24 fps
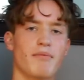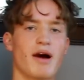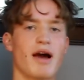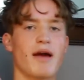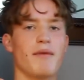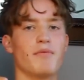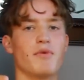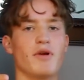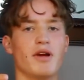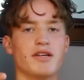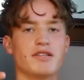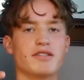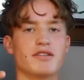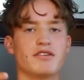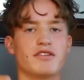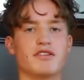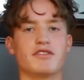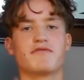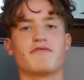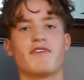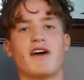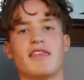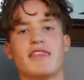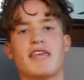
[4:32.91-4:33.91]
to buy a bracelet,
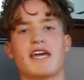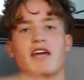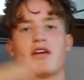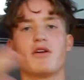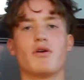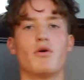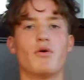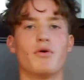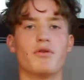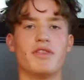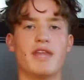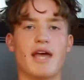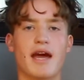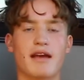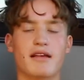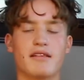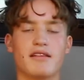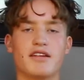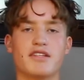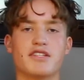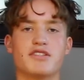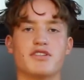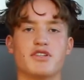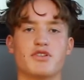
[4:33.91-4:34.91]
just find like an old
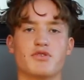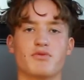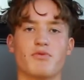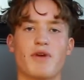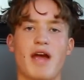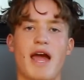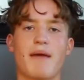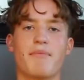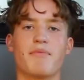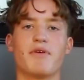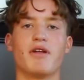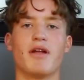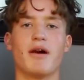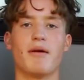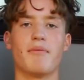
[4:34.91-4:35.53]
necklace and just wrap it